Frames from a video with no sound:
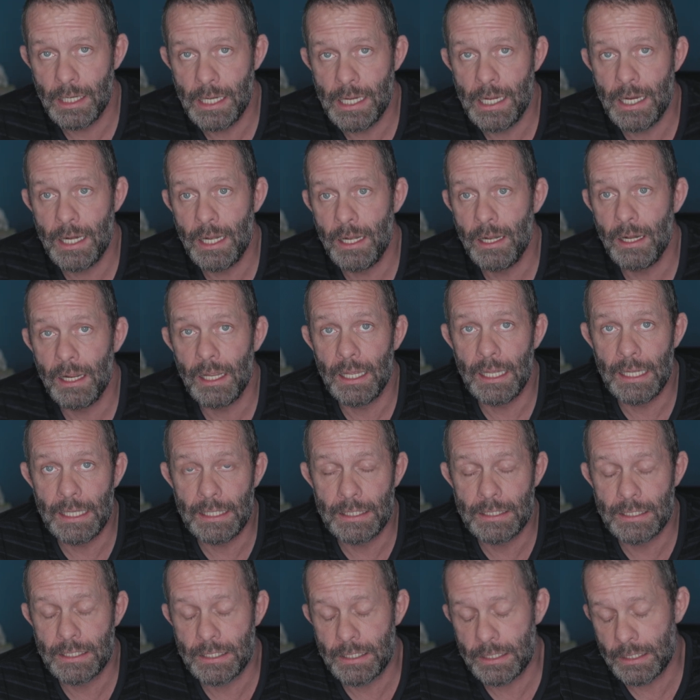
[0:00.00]
in
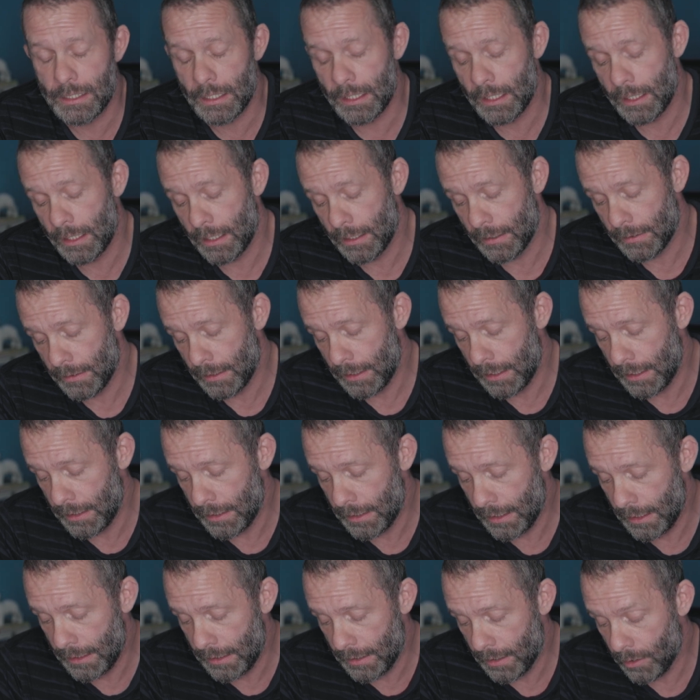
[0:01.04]
each
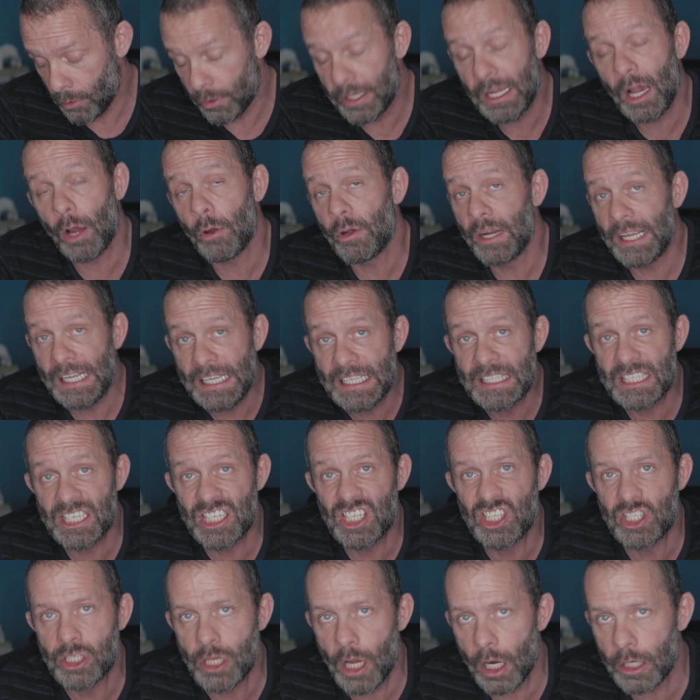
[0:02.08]
on each
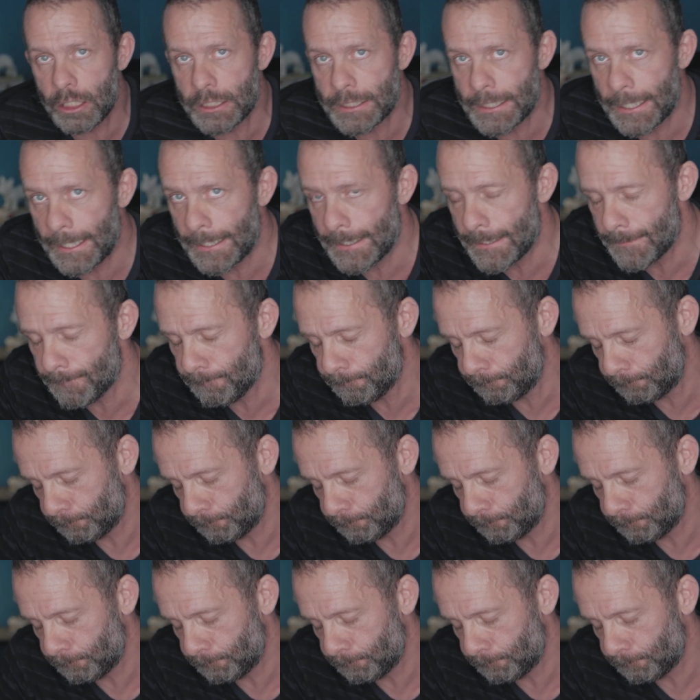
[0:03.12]
stock site.